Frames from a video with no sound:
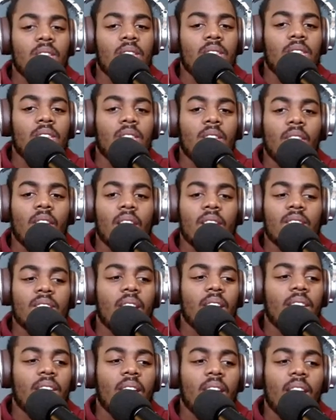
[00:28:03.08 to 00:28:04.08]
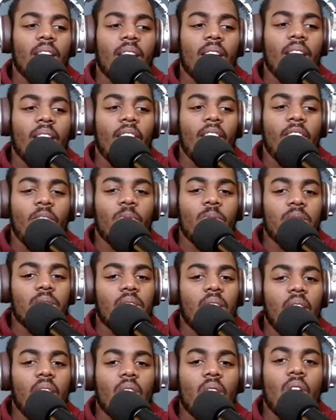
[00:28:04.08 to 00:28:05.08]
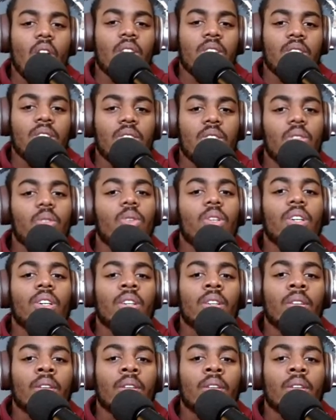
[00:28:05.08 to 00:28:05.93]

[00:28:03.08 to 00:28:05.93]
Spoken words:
and things like that. Everyone's not called to do it.